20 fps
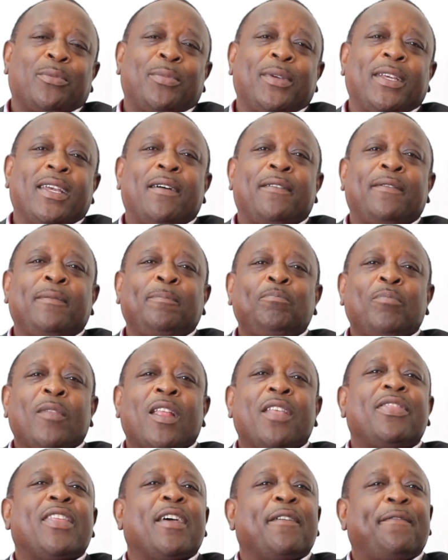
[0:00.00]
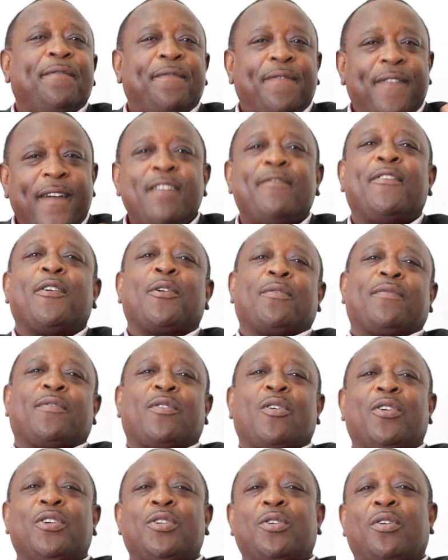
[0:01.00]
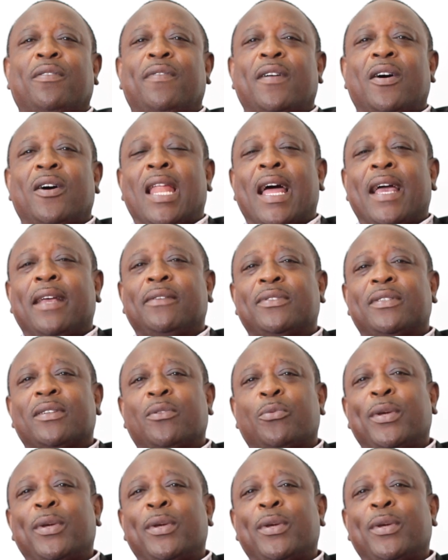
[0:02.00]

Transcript: We have the favor of God of our lives.